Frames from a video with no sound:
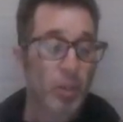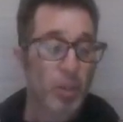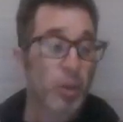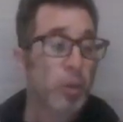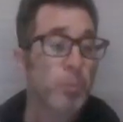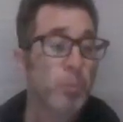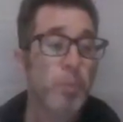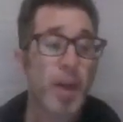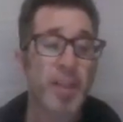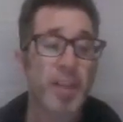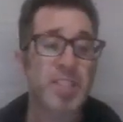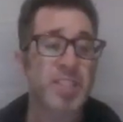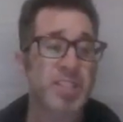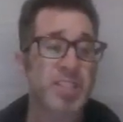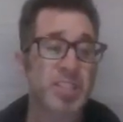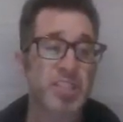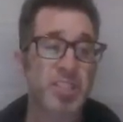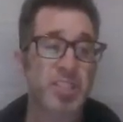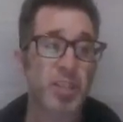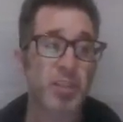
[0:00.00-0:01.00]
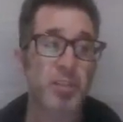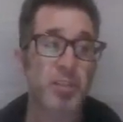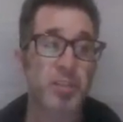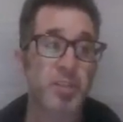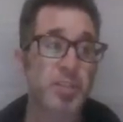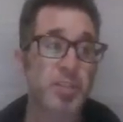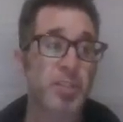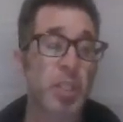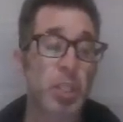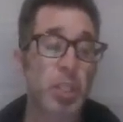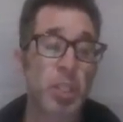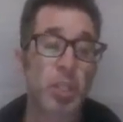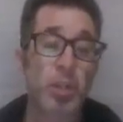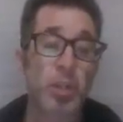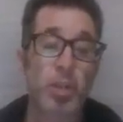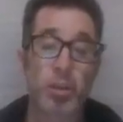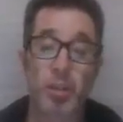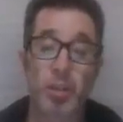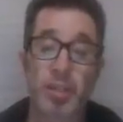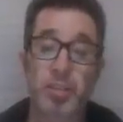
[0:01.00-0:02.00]
Our bodies and cells
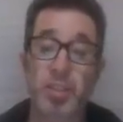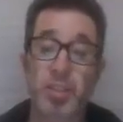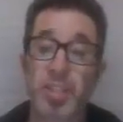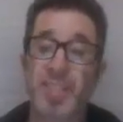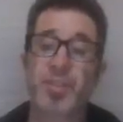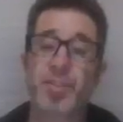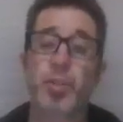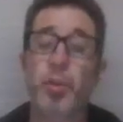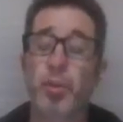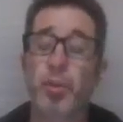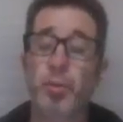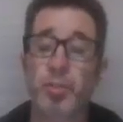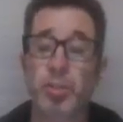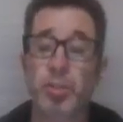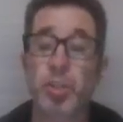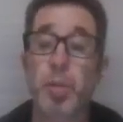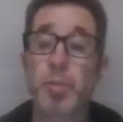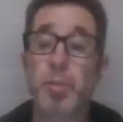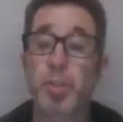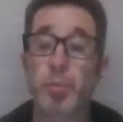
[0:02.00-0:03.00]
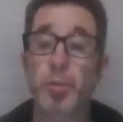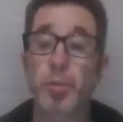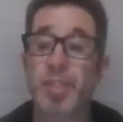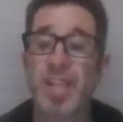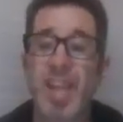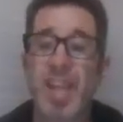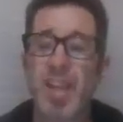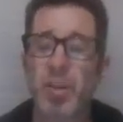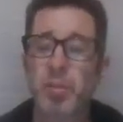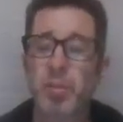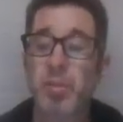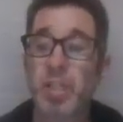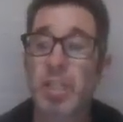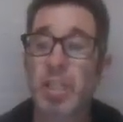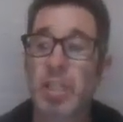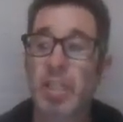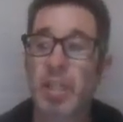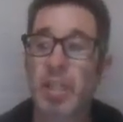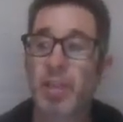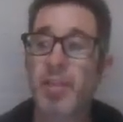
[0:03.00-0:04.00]
just have to go through so much more now
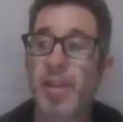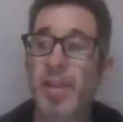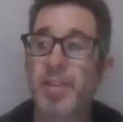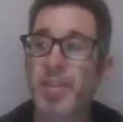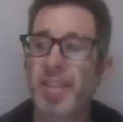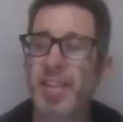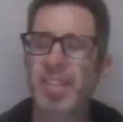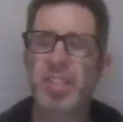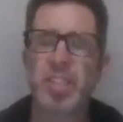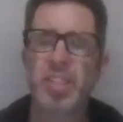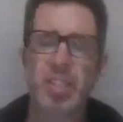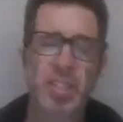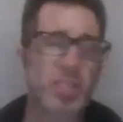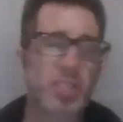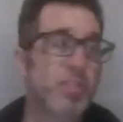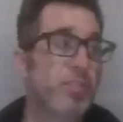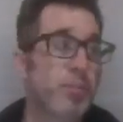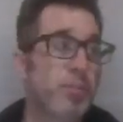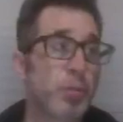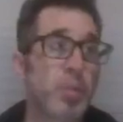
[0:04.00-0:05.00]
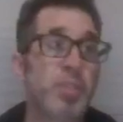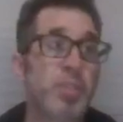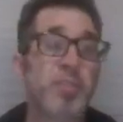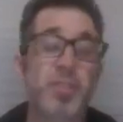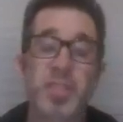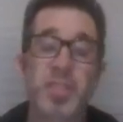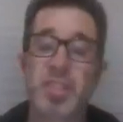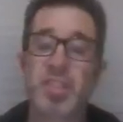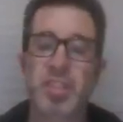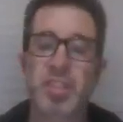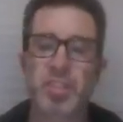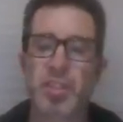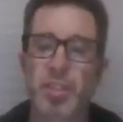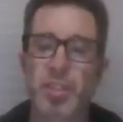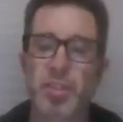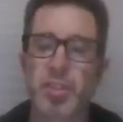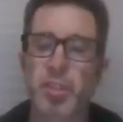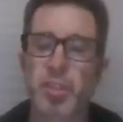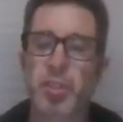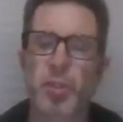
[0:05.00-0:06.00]
than they did 40, 50, 60
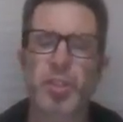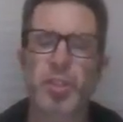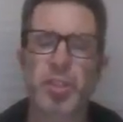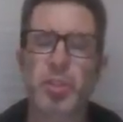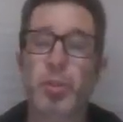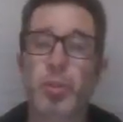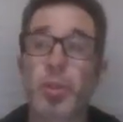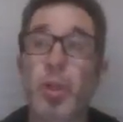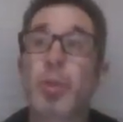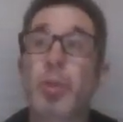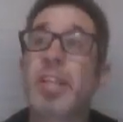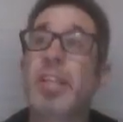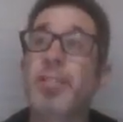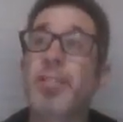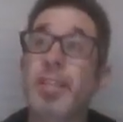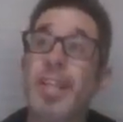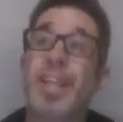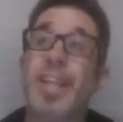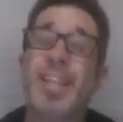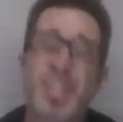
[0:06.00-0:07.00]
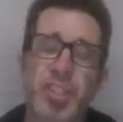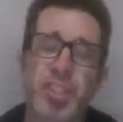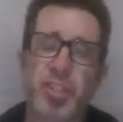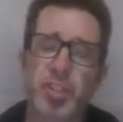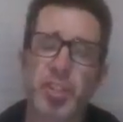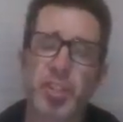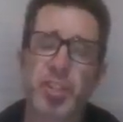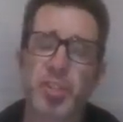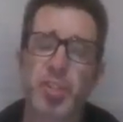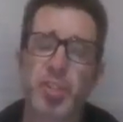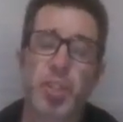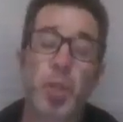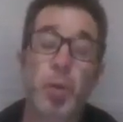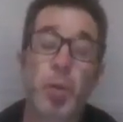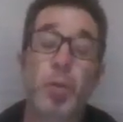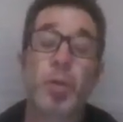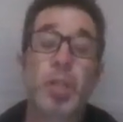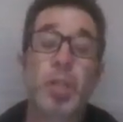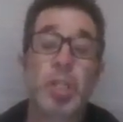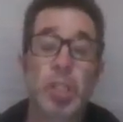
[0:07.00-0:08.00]
years or so ago, even 80 years
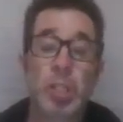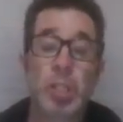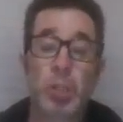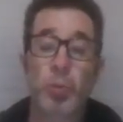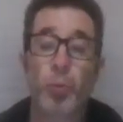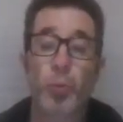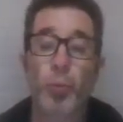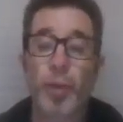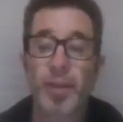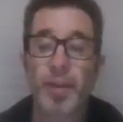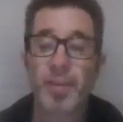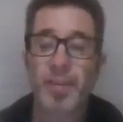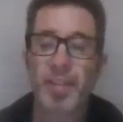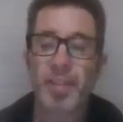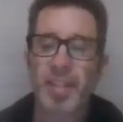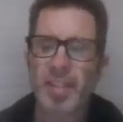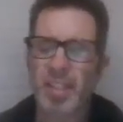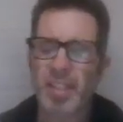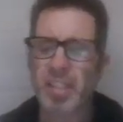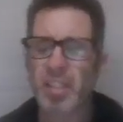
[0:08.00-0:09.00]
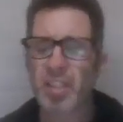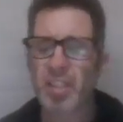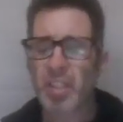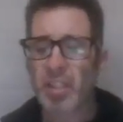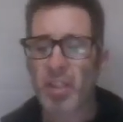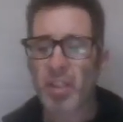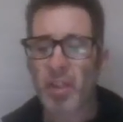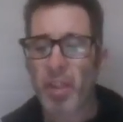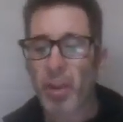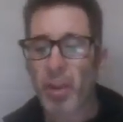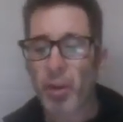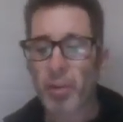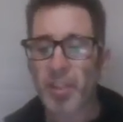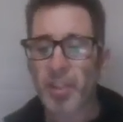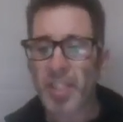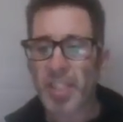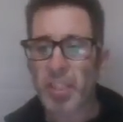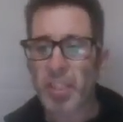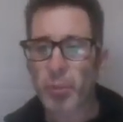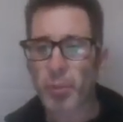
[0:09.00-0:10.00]
ago, when the
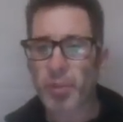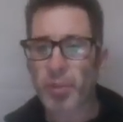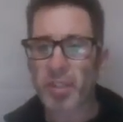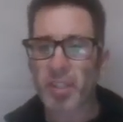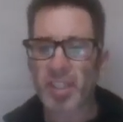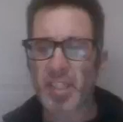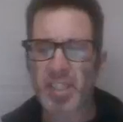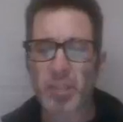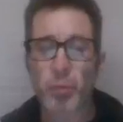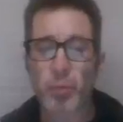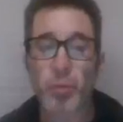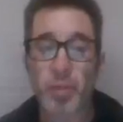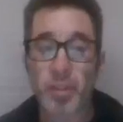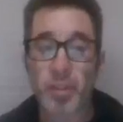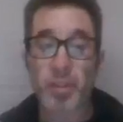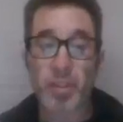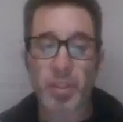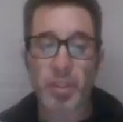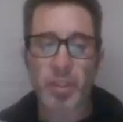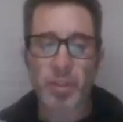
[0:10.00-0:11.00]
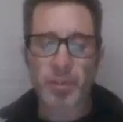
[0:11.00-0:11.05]
RDAs were